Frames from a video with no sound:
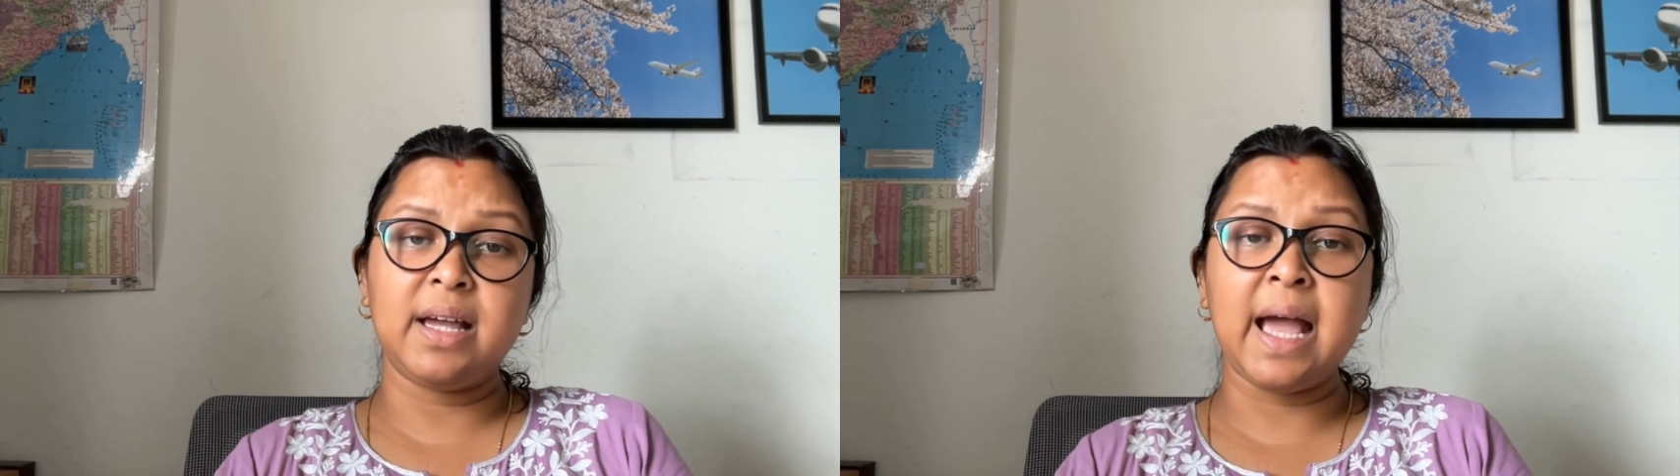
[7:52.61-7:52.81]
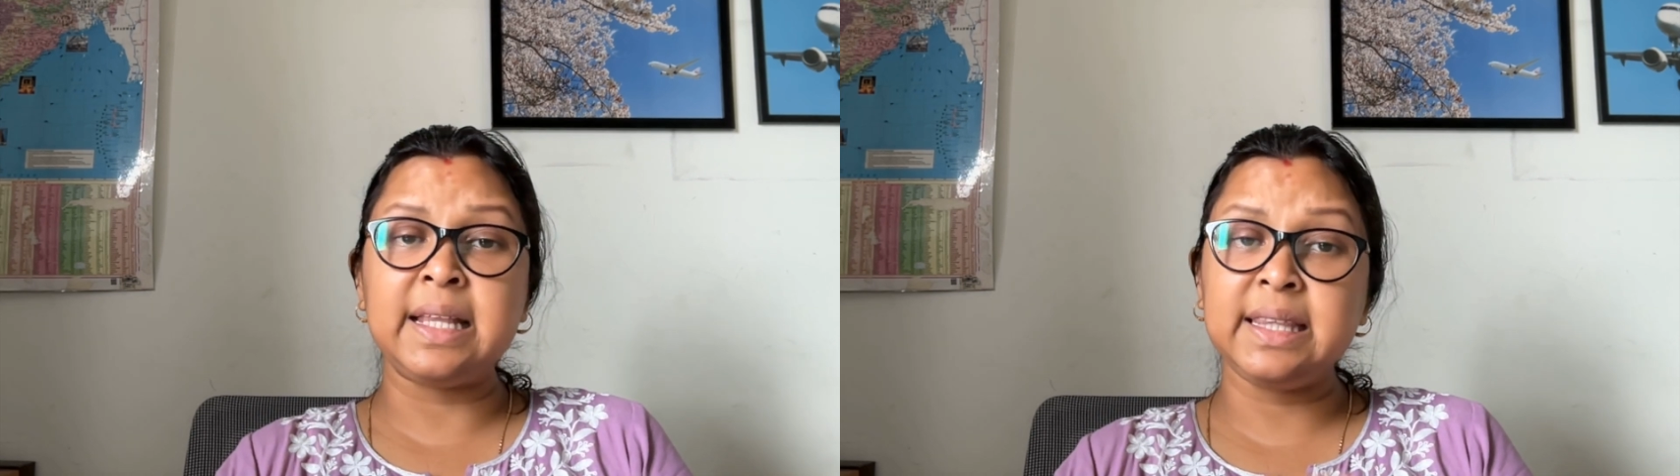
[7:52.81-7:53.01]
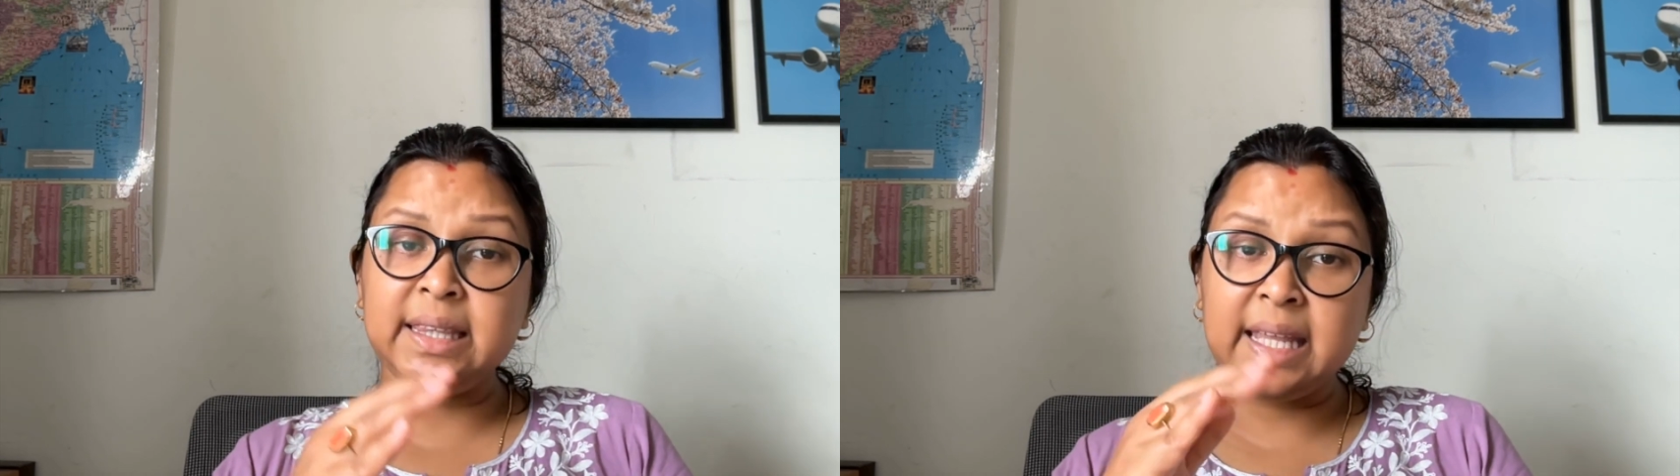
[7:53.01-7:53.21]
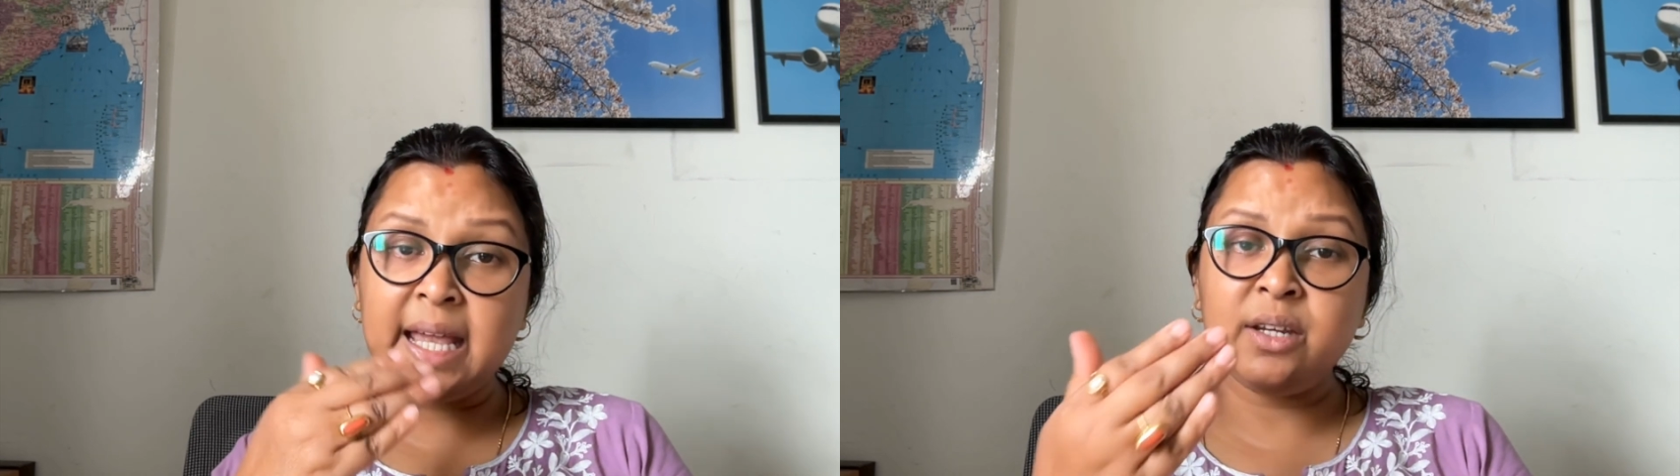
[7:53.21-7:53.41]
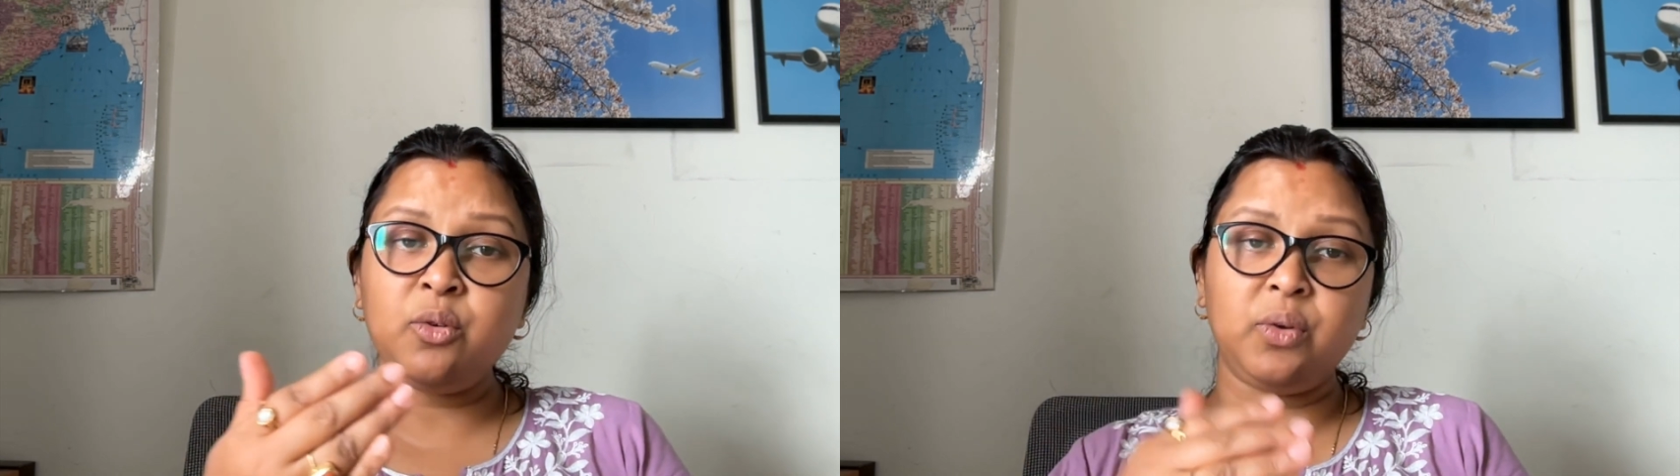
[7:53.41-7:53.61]
and
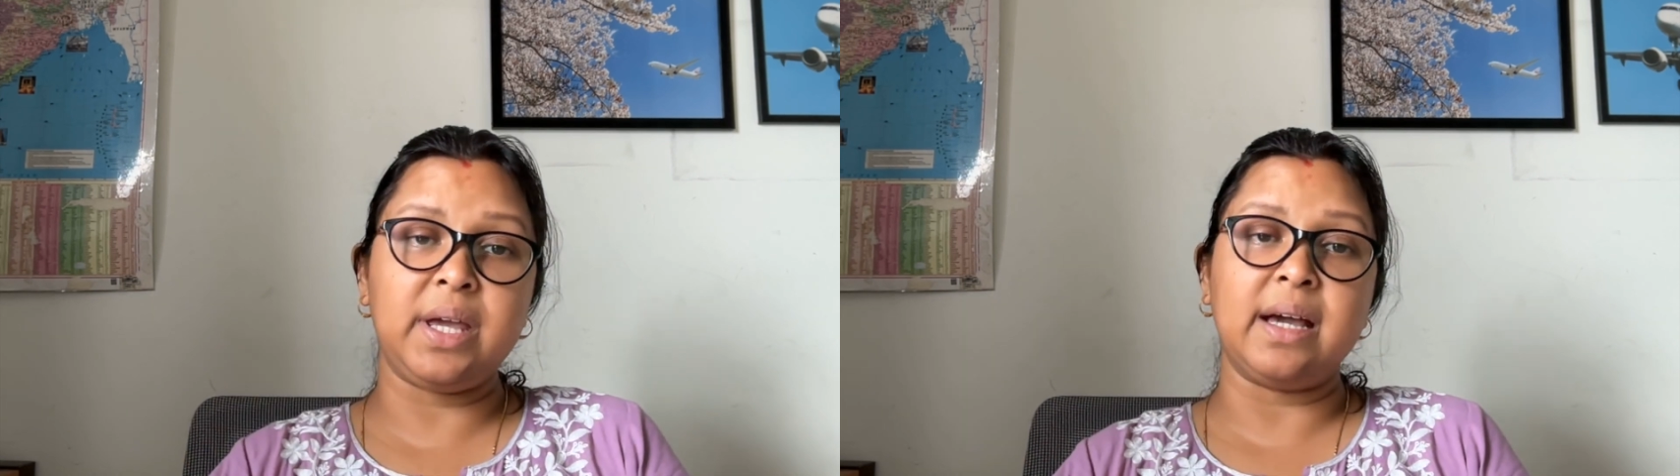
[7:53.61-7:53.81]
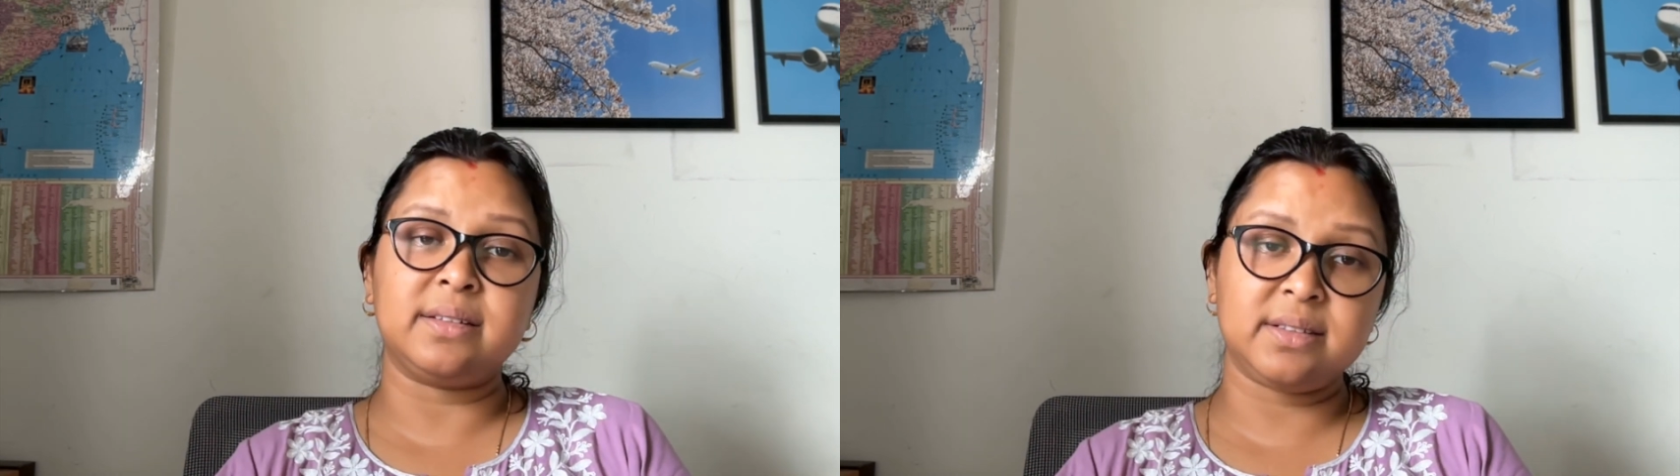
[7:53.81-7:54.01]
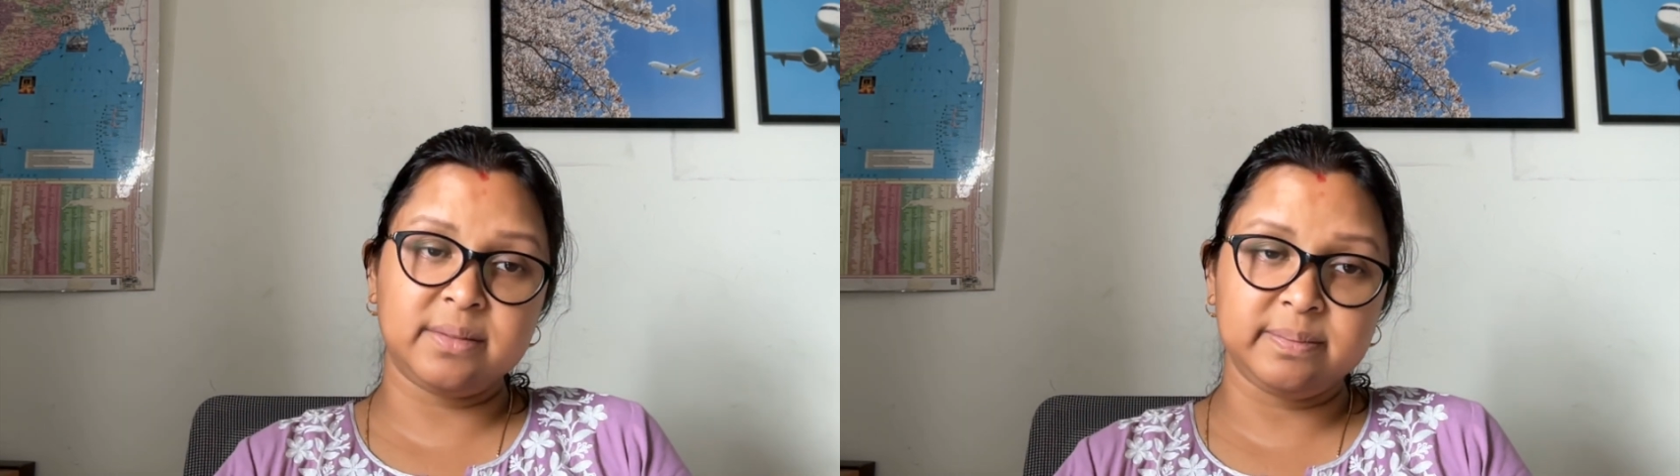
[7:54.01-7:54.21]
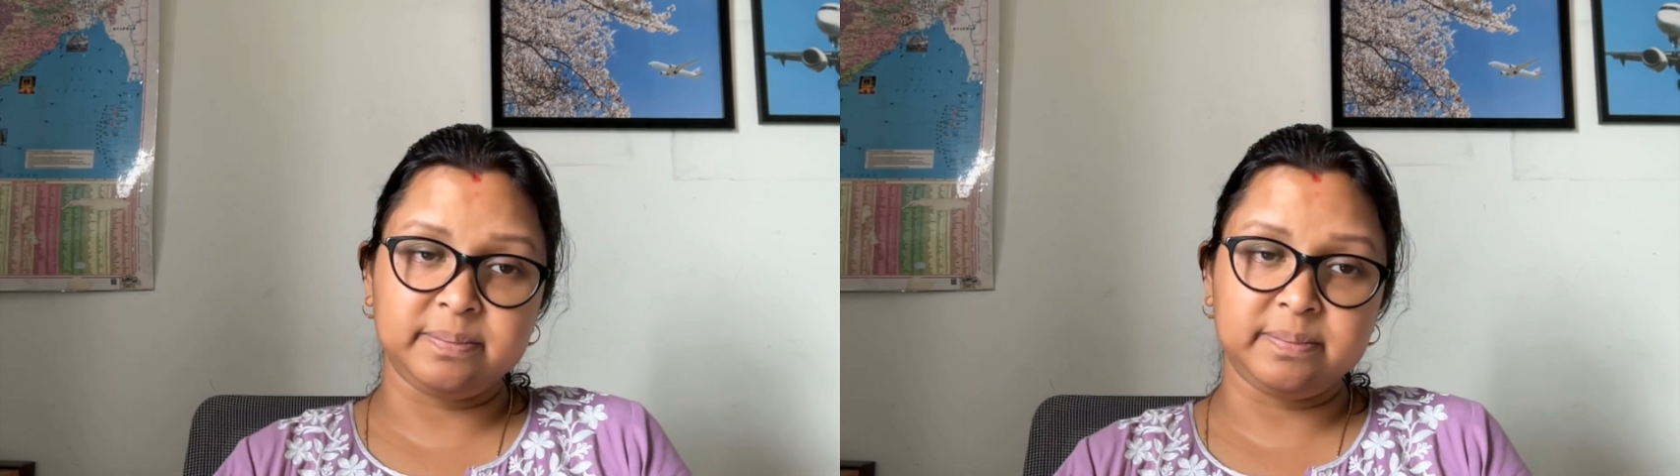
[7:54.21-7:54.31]
then react.